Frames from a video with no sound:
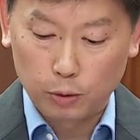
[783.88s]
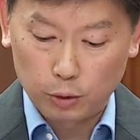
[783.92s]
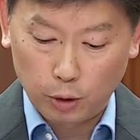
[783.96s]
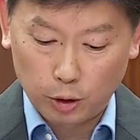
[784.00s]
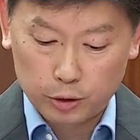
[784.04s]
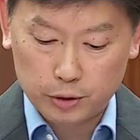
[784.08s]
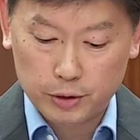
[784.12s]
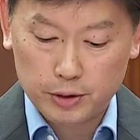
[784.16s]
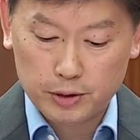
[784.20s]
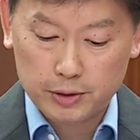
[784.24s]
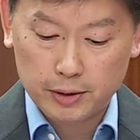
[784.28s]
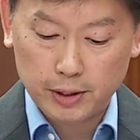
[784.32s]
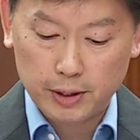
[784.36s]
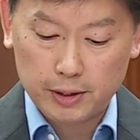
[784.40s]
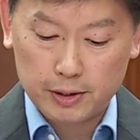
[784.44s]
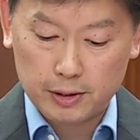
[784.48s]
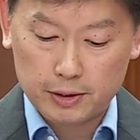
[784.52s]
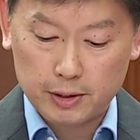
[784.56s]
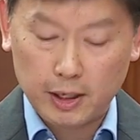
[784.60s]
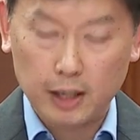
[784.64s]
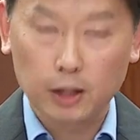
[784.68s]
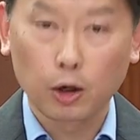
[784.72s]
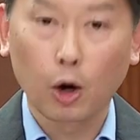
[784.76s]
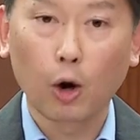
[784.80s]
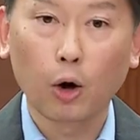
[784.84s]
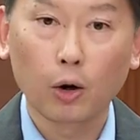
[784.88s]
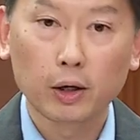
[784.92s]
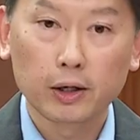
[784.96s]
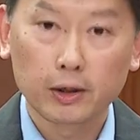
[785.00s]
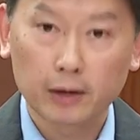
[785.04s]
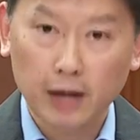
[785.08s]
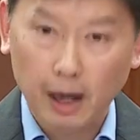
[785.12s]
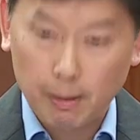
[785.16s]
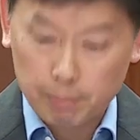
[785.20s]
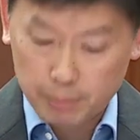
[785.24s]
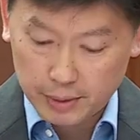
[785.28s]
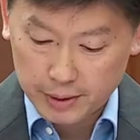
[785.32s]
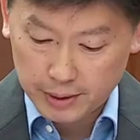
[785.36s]
logistics and haulier
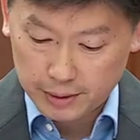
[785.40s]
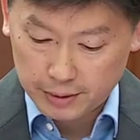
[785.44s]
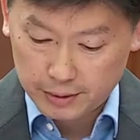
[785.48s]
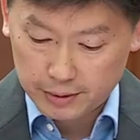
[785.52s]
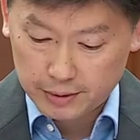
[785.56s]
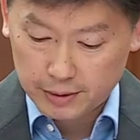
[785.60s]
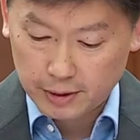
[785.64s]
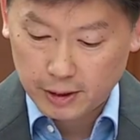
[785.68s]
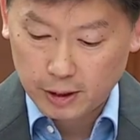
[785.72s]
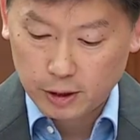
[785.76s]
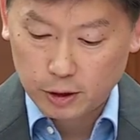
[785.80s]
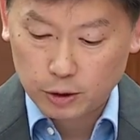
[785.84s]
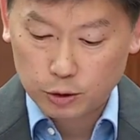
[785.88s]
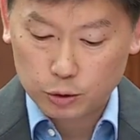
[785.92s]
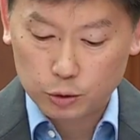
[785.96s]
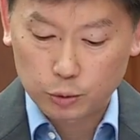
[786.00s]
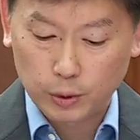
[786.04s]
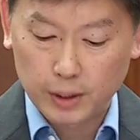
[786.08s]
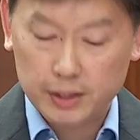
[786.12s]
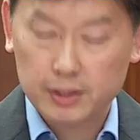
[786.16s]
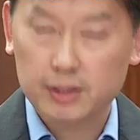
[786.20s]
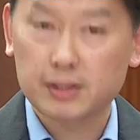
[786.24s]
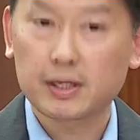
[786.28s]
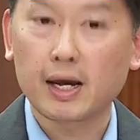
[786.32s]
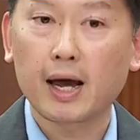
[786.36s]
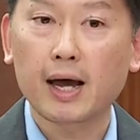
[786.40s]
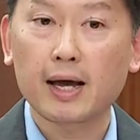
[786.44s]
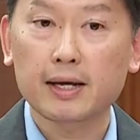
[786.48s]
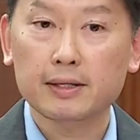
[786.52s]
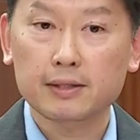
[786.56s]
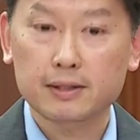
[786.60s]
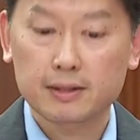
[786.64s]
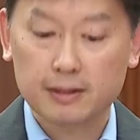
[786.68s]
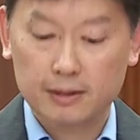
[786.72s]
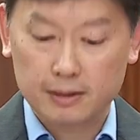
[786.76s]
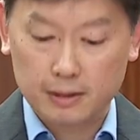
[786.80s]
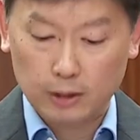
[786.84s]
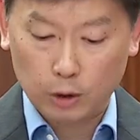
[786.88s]
companies to
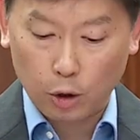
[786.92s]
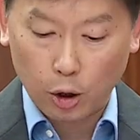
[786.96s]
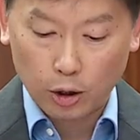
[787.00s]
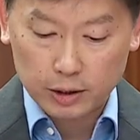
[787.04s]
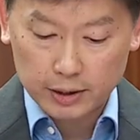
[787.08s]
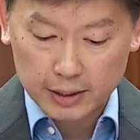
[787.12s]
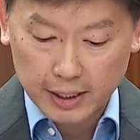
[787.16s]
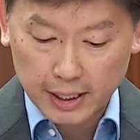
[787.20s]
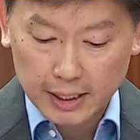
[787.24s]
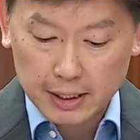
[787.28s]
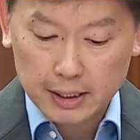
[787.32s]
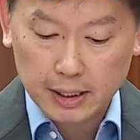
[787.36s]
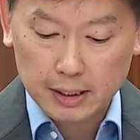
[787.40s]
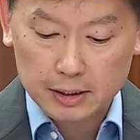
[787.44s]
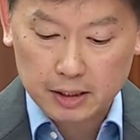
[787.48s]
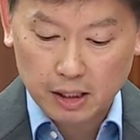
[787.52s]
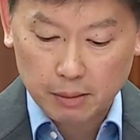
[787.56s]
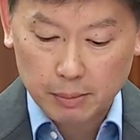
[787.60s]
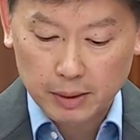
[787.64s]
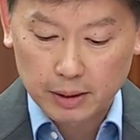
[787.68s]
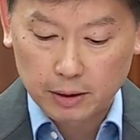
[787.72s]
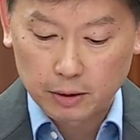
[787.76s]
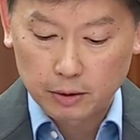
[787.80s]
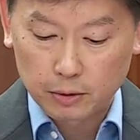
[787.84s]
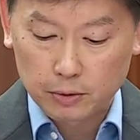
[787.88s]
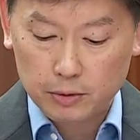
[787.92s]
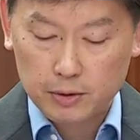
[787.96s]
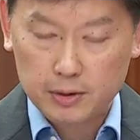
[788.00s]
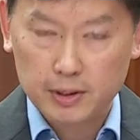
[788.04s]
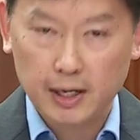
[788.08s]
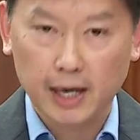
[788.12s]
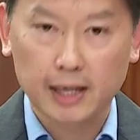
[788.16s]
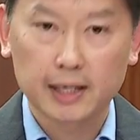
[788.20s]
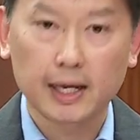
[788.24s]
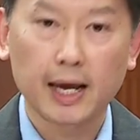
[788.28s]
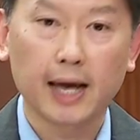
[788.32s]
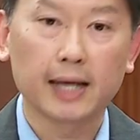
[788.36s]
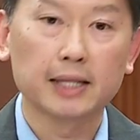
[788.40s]
access the container terminals
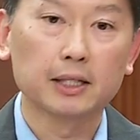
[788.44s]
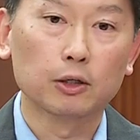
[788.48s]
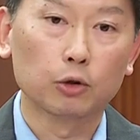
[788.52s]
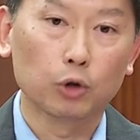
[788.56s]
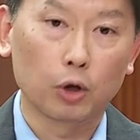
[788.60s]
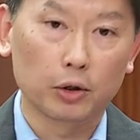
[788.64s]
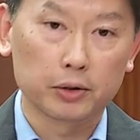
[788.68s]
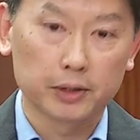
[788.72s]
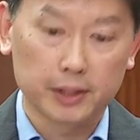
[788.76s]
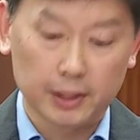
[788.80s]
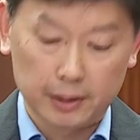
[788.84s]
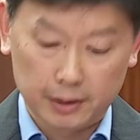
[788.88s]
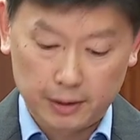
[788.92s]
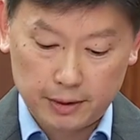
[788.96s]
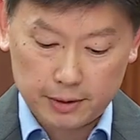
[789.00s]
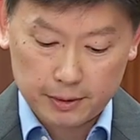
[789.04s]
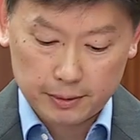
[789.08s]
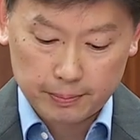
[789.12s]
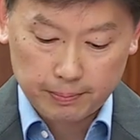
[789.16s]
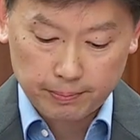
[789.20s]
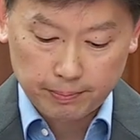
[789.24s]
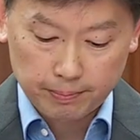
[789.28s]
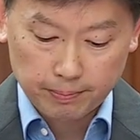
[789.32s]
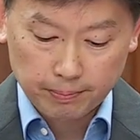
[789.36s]
and handle containers.